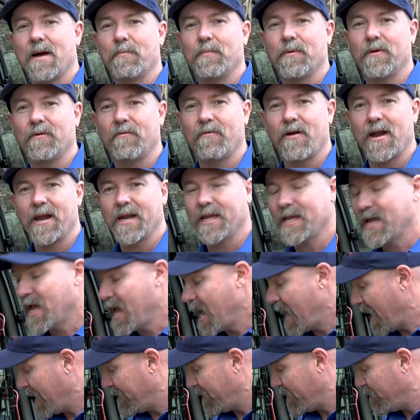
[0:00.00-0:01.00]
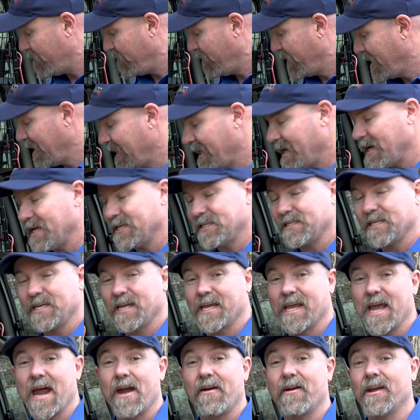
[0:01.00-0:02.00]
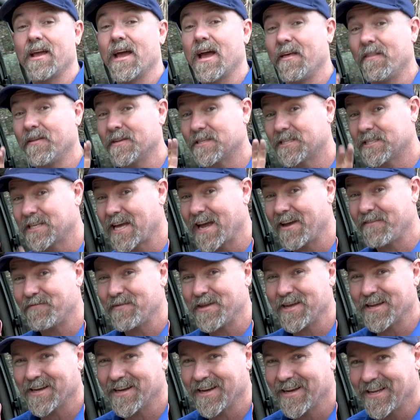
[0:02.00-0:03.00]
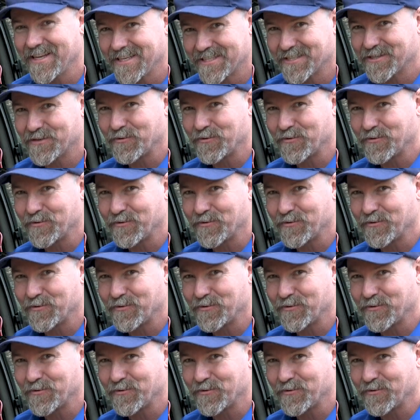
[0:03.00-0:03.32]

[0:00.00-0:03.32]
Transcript: up and running, and they're really easy to carry, and it saved me at least